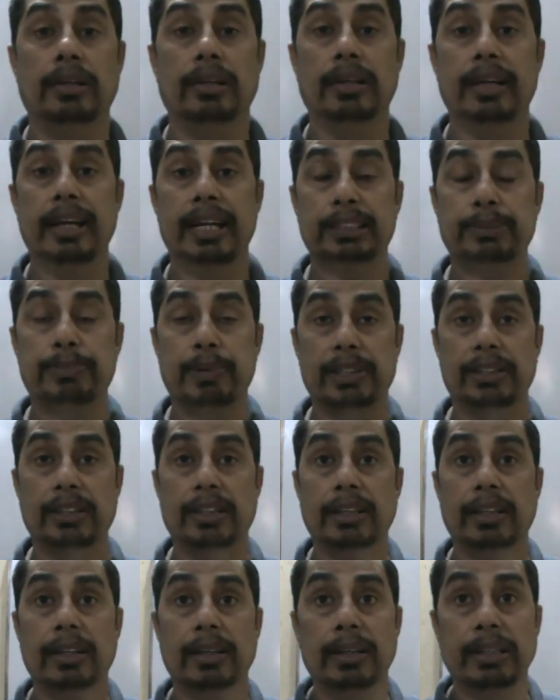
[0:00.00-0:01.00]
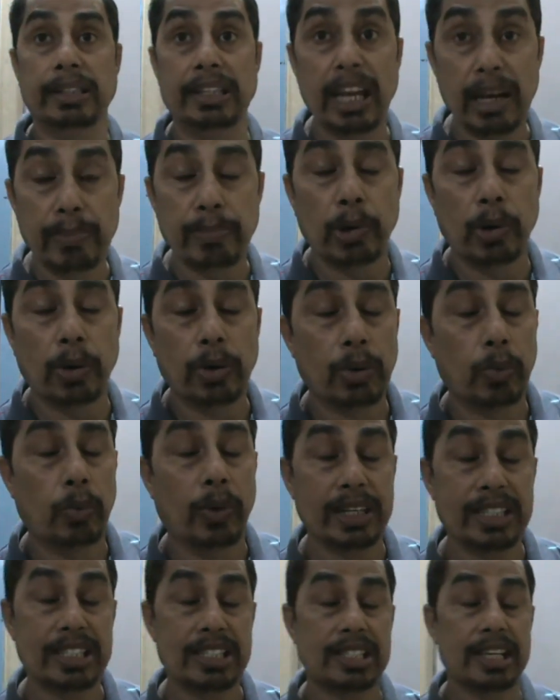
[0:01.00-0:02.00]
as per the Neil Bohr,
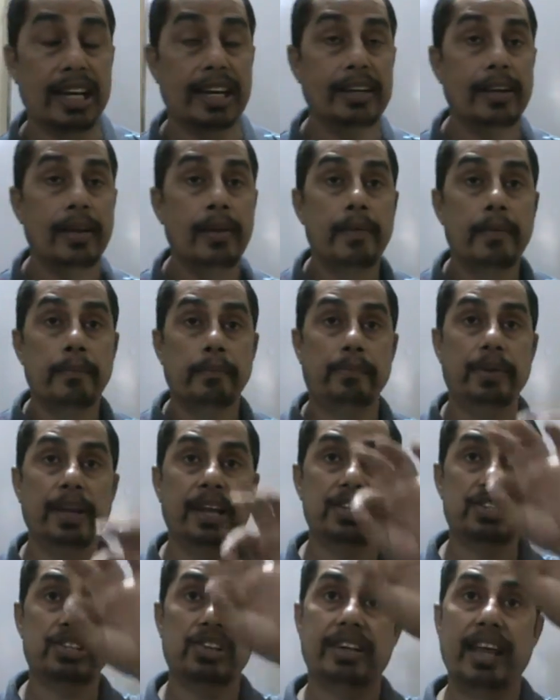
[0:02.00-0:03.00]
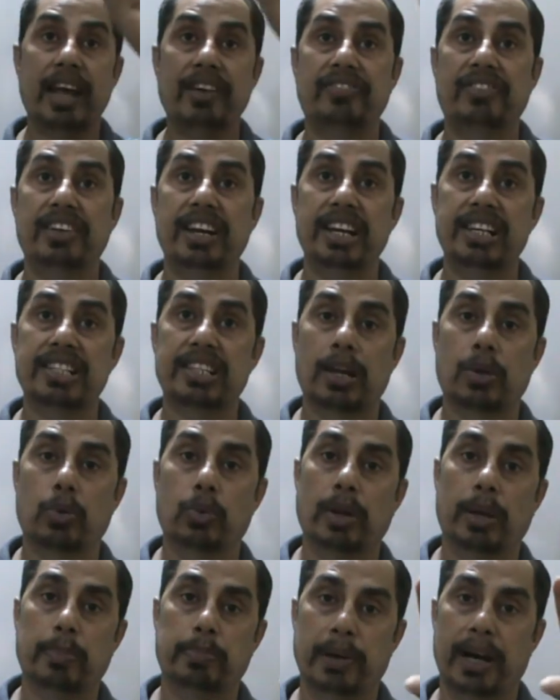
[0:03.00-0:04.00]
what he said, fixed definite
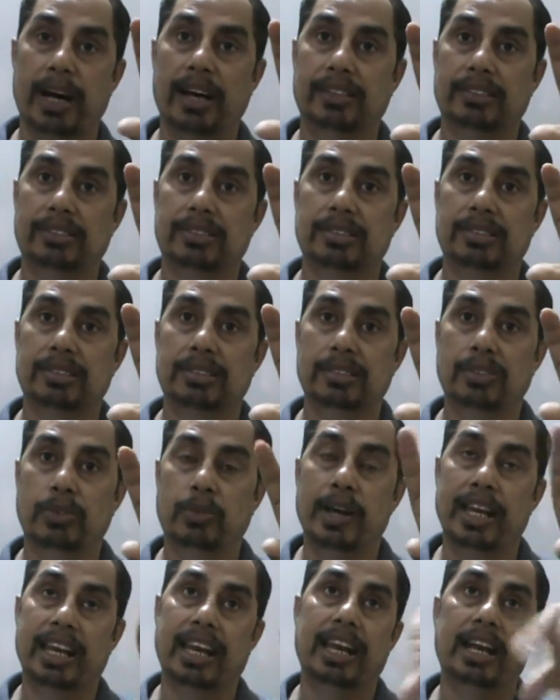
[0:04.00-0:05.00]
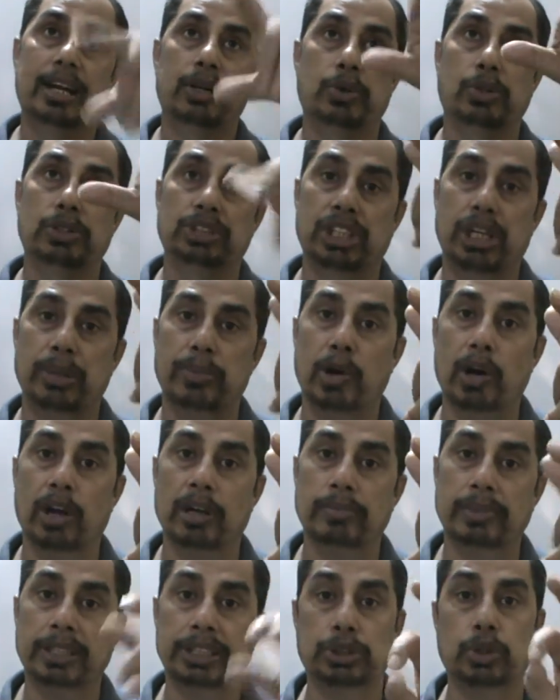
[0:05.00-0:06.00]
circular paths where electrons
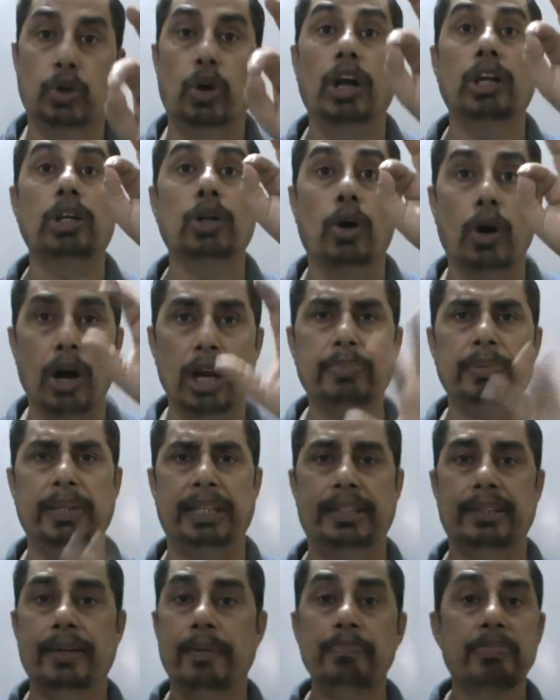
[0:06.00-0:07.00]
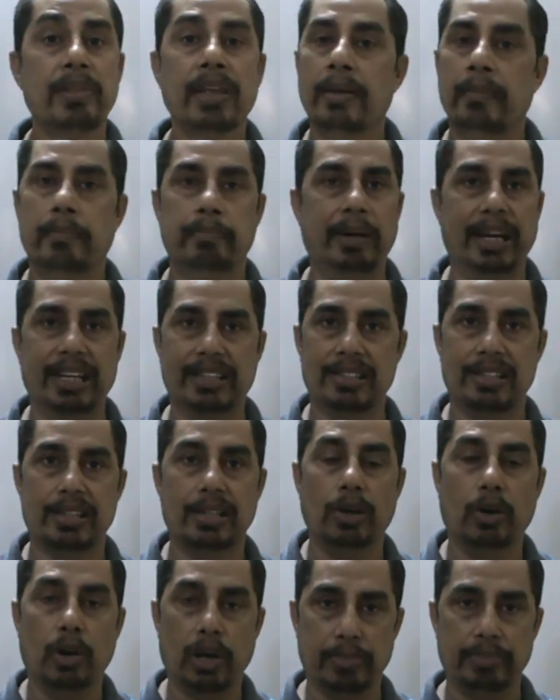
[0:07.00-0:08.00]
revolve is called orbit. But
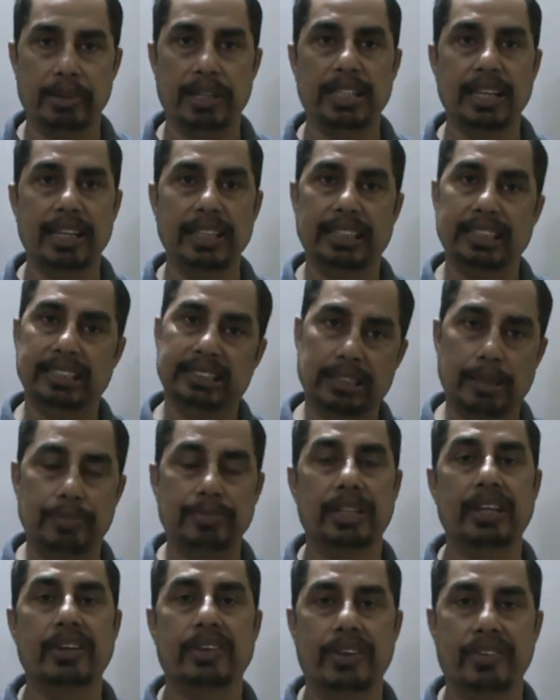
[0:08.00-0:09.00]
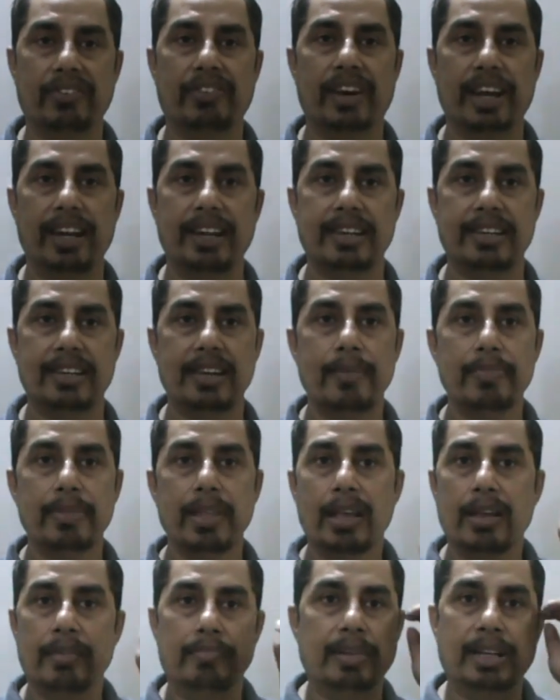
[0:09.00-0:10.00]
orbital is something different,
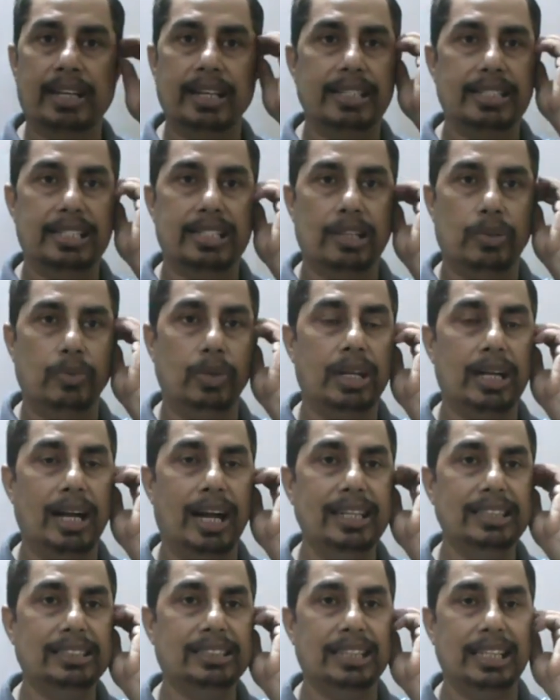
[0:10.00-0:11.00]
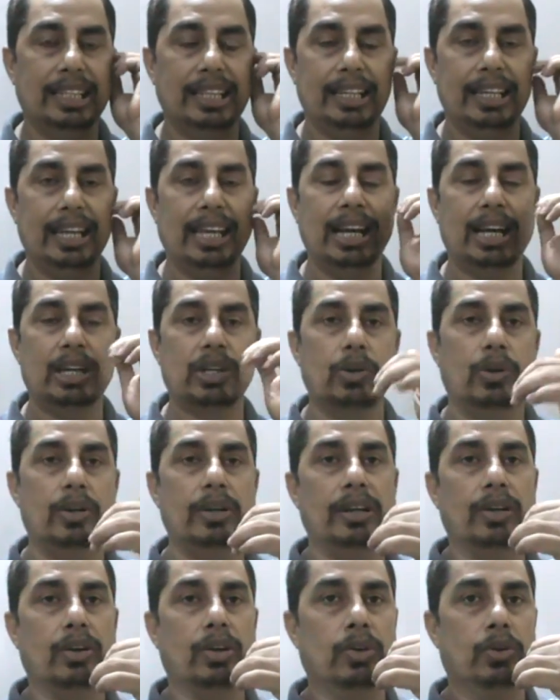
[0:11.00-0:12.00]
because we can't say
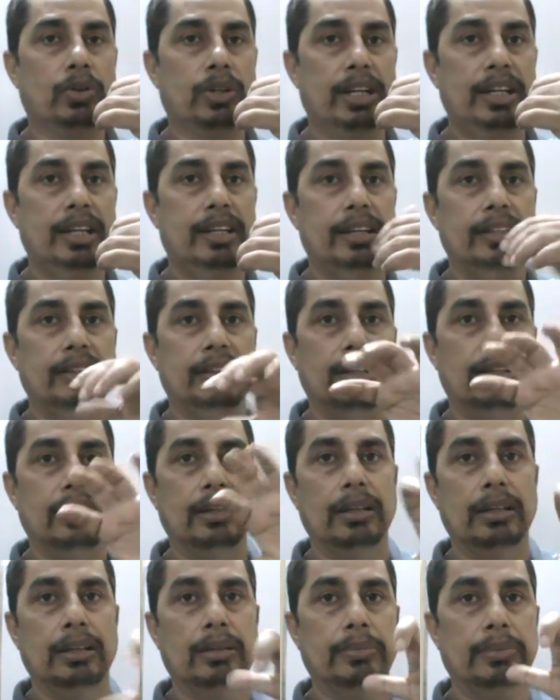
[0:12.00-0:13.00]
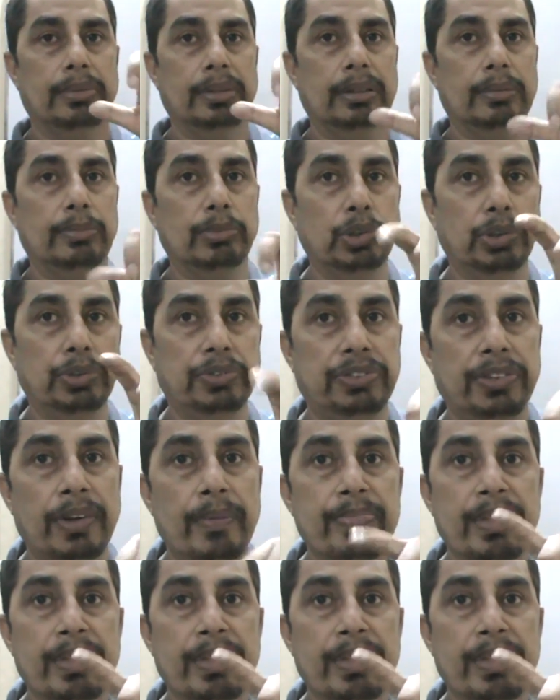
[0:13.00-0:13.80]
electron rotate in the move